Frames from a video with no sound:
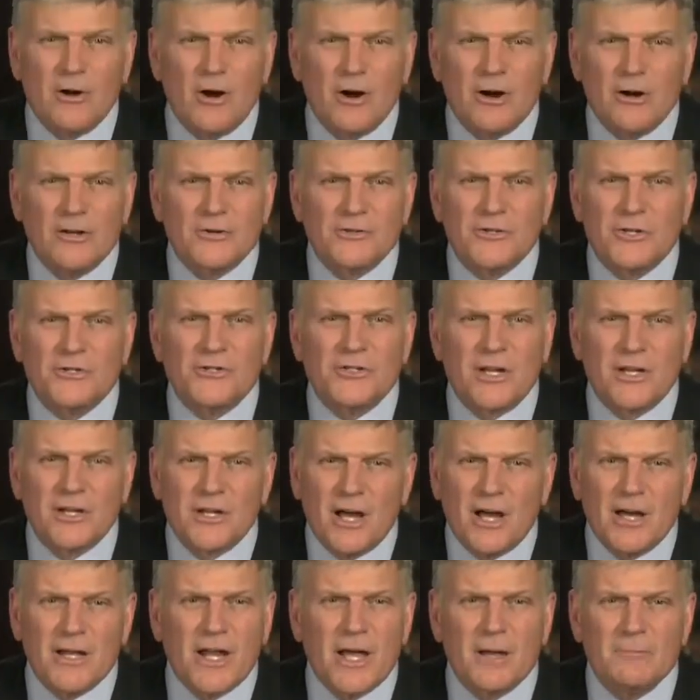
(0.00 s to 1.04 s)
heart and just say,
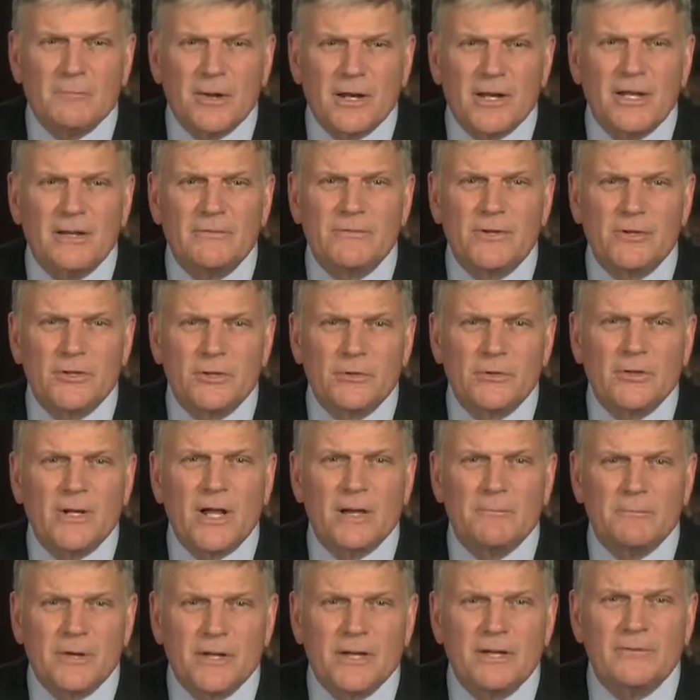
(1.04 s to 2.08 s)
God, I believe in you, and
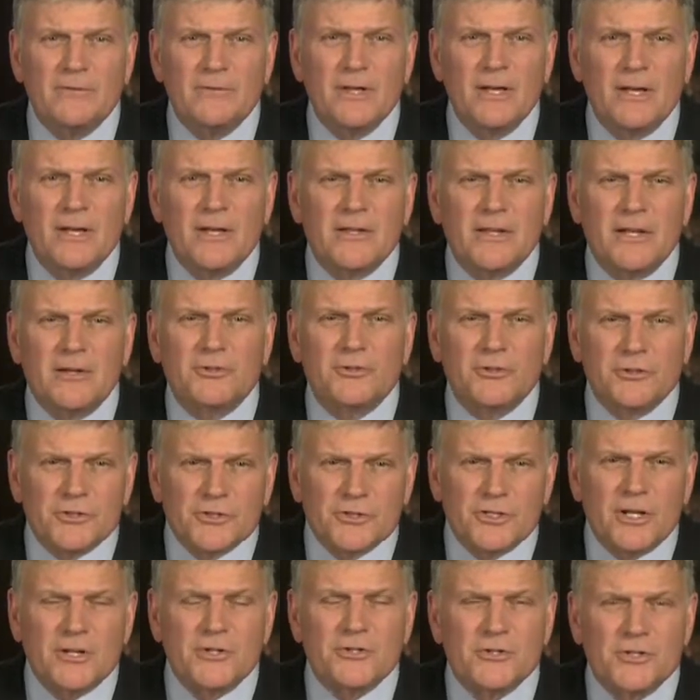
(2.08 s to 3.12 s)
I believe that your
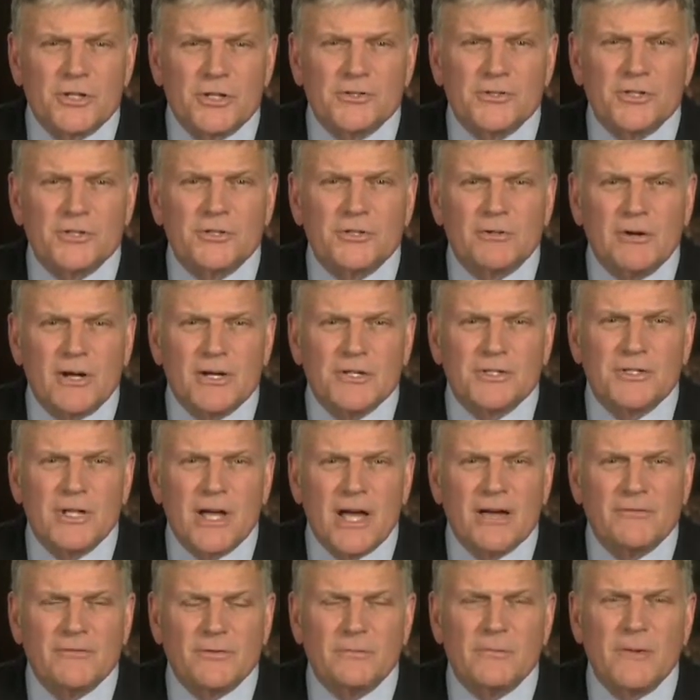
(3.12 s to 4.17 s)
son Jesus Christ
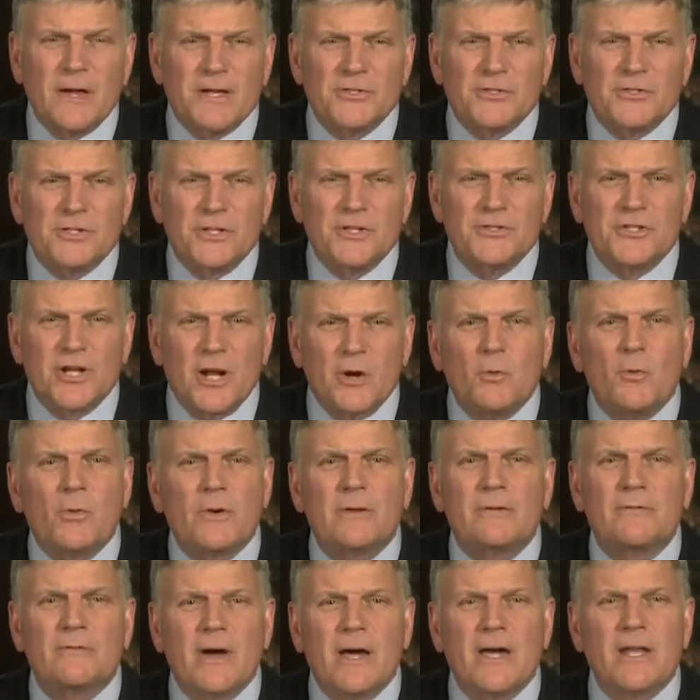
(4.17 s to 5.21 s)
died for my sins, and I want
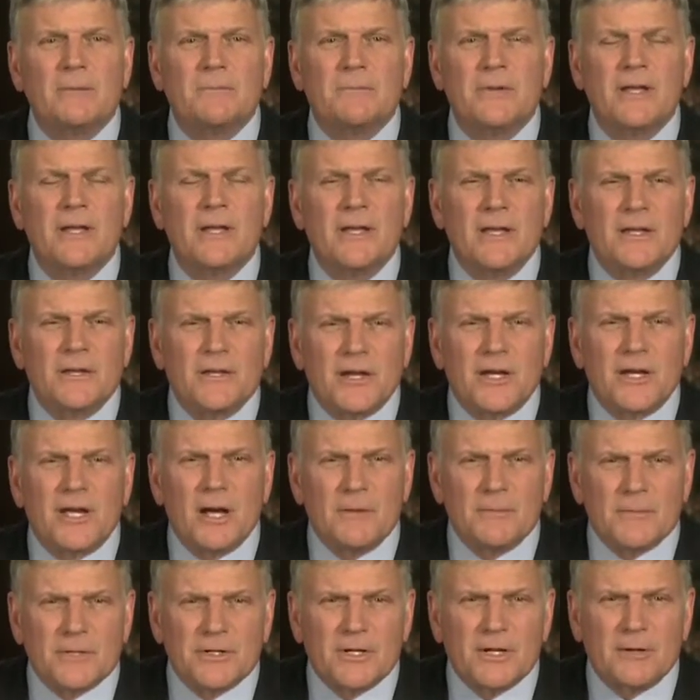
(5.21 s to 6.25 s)
to invite him to
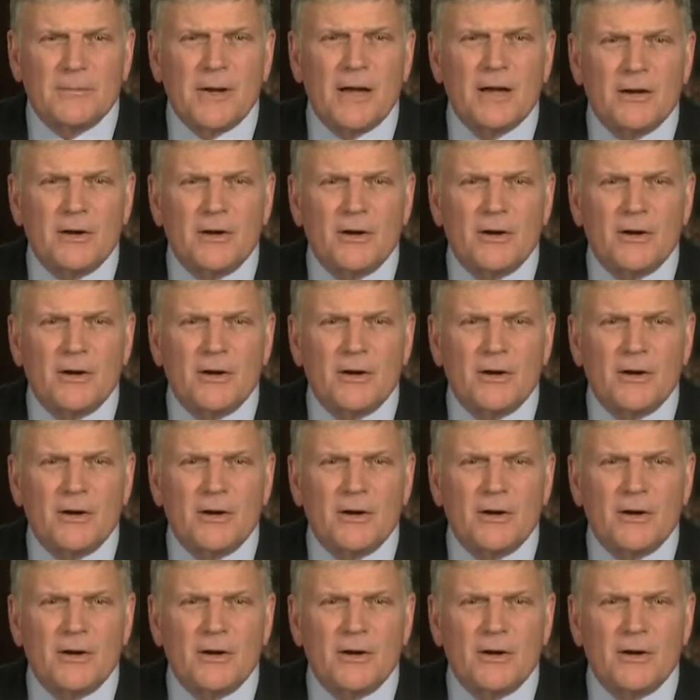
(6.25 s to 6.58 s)
come into my